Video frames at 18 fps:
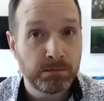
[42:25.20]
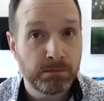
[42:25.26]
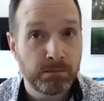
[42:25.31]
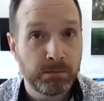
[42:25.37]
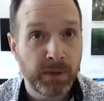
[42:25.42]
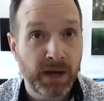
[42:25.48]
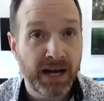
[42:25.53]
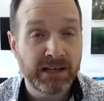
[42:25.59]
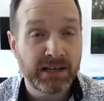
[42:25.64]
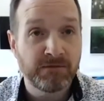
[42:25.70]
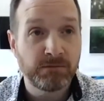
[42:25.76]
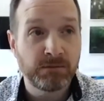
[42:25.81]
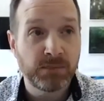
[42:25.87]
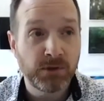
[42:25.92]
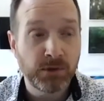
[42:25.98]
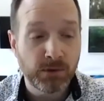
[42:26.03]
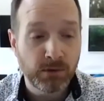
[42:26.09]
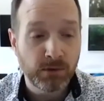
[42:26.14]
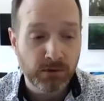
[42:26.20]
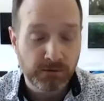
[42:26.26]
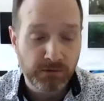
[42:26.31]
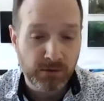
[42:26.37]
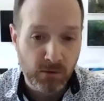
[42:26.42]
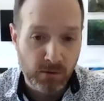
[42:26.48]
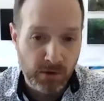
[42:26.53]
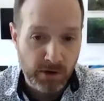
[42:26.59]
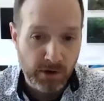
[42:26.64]
body of
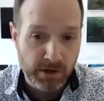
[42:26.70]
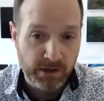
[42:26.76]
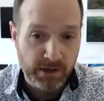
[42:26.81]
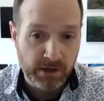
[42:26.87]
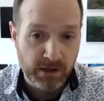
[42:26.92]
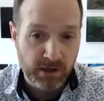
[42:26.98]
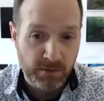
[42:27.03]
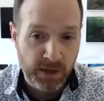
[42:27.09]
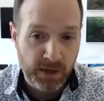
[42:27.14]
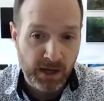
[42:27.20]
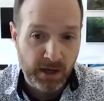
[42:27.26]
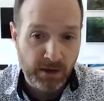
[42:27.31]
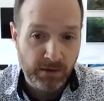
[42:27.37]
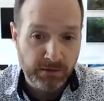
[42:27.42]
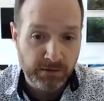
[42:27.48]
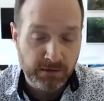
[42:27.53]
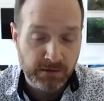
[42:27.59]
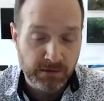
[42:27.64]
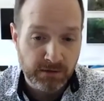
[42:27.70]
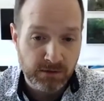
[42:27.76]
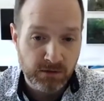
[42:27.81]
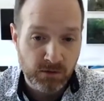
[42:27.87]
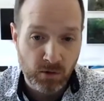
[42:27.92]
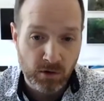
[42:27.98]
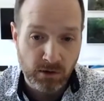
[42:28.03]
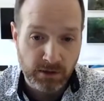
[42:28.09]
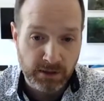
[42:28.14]
beautiful work about New
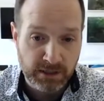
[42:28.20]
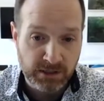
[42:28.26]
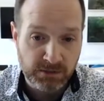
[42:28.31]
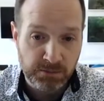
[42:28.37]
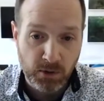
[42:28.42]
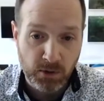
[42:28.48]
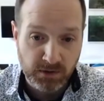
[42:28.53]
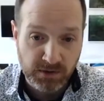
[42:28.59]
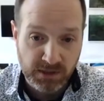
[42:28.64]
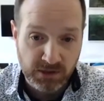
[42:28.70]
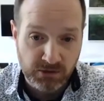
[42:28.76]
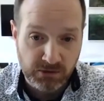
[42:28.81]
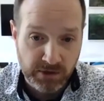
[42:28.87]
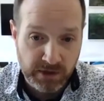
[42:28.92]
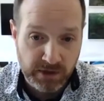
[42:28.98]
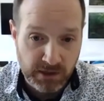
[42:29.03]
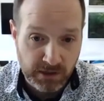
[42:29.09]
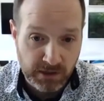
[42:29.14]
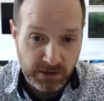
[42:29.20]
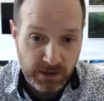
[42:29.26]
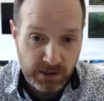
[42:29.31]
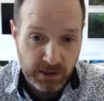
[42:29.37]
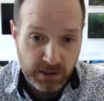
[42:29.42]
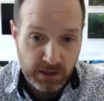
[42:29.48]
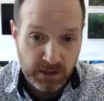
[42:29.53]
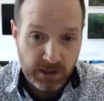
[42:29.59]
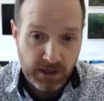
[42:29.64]
Orleans post Katrina
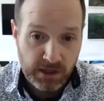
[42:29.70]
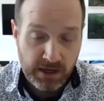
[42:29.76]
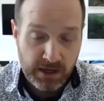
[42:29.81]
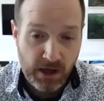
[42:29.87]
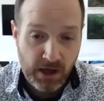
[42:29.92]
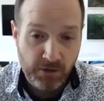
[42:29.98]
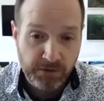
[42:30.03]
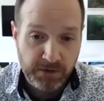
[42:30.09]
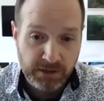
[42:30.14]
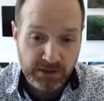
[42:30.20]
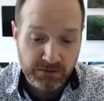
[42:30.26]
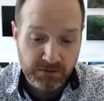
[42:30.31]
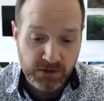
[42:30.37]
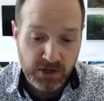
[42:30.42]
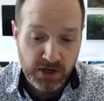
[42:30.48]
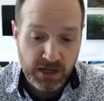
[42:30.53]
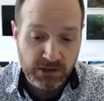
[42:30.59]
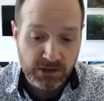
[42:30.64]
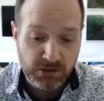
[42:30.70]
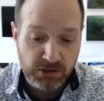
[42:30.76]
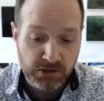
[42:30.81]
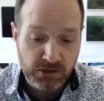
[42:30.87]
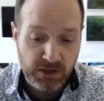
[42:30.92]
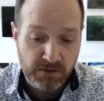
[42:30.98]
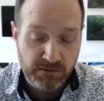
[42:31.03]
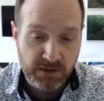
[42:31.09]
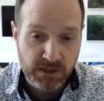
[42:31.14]
and how things have changed and
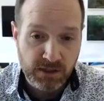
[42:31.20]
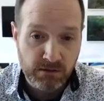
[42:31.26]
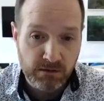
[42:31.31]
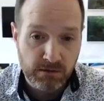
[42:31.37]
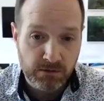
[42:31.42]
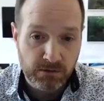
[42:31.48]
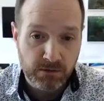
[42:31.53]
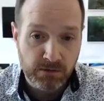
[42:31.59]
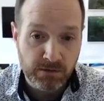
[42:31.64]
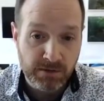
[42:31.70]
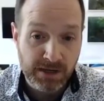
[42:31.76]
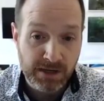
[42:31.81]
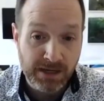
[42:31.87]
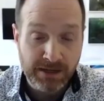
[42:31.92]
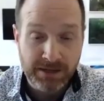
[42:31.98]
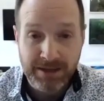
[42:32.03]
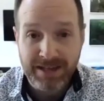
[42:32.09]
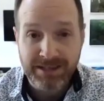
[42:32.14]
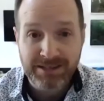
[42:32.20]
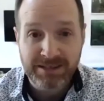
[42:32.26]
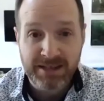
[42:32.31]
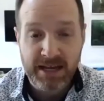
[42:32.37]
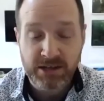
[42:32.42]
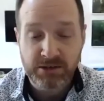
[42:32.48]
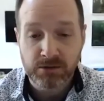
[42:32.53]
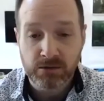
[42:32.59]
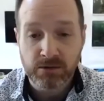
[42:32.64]
shifted through then. And that's
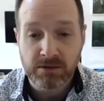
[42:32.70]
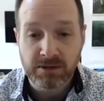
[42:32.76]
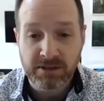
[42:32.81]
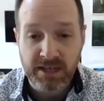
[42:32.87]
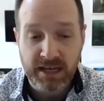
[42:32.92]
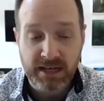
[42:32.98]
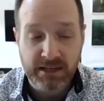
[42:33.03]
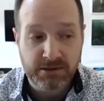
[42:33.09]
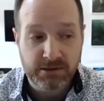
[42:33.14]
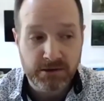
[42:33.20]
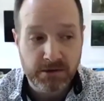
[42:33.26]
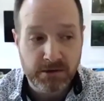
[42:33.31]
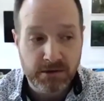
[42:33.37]
natural disaster.